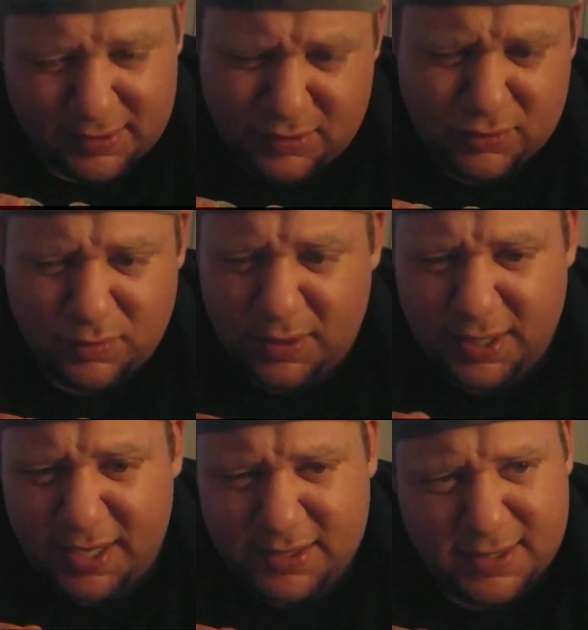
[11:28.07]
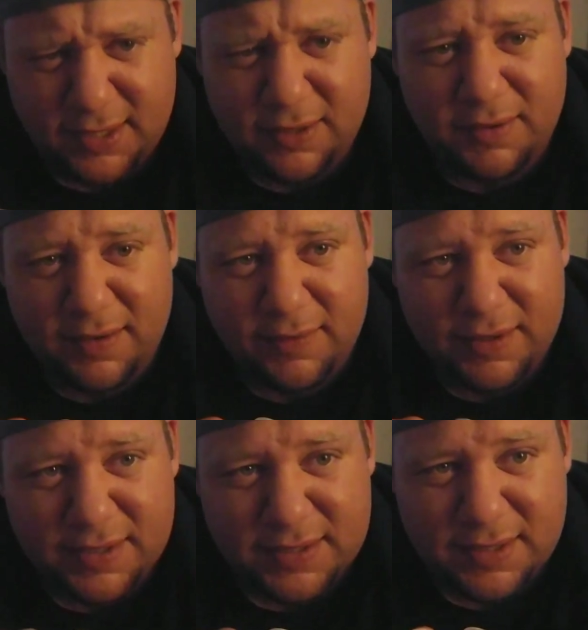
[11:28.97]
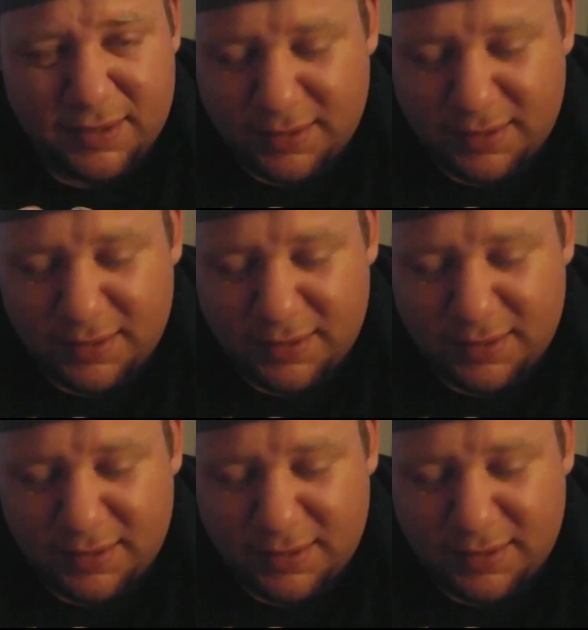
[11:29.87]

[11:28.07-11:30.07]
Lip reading: the 220 XT or whatever it is.